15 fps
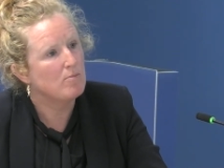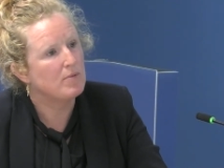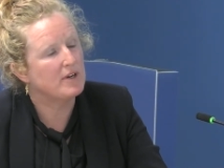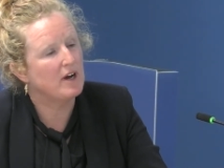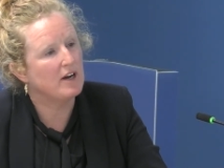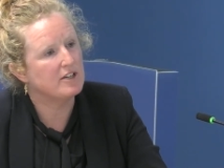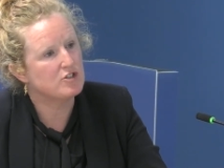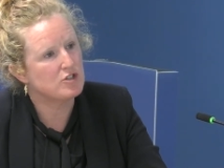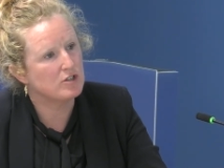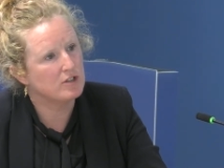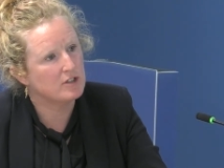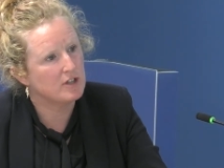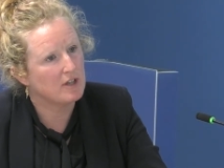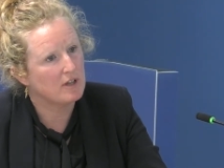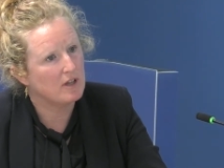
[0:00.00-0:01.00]
But I
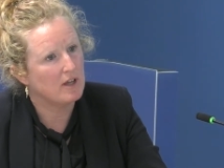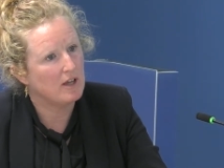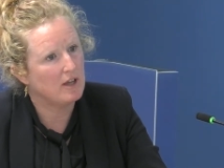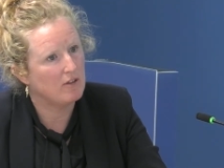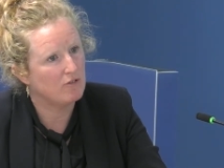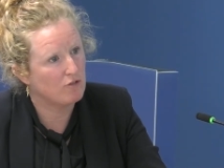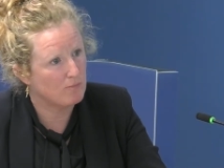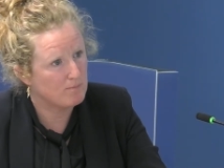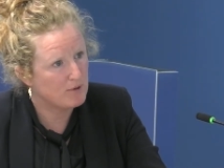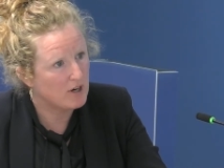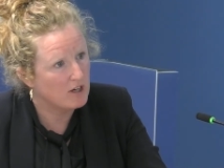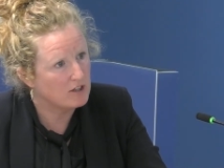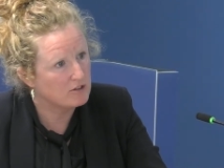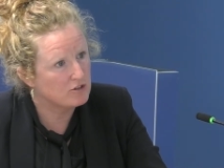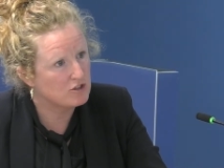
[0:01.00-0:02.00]
took his
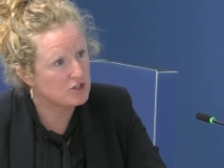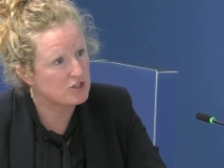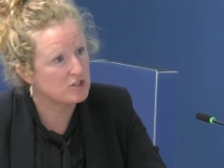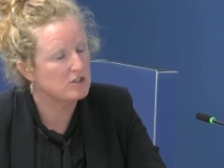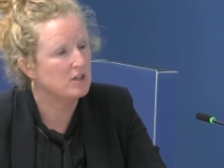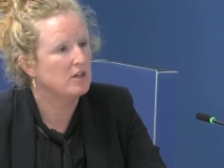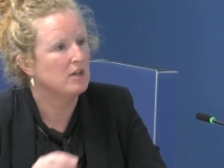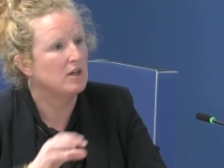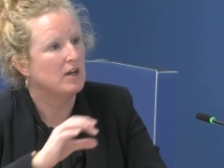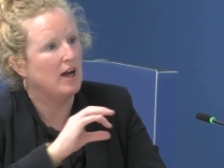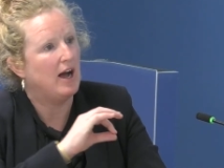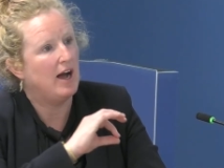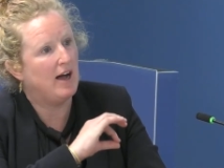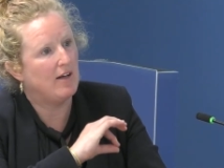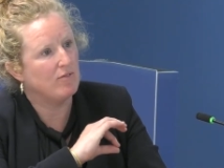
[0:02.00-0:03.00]
approach
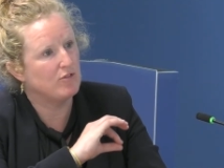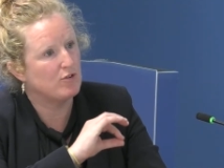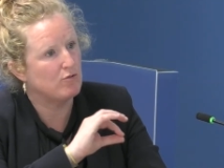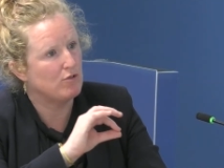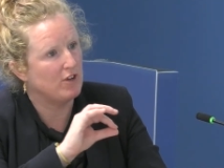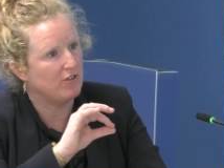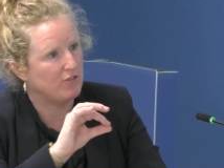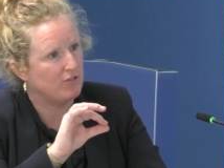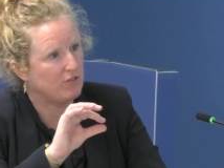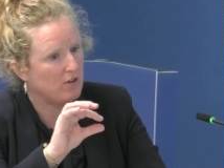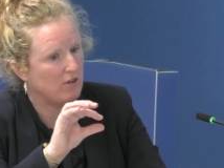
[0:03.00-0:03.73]
and the risk,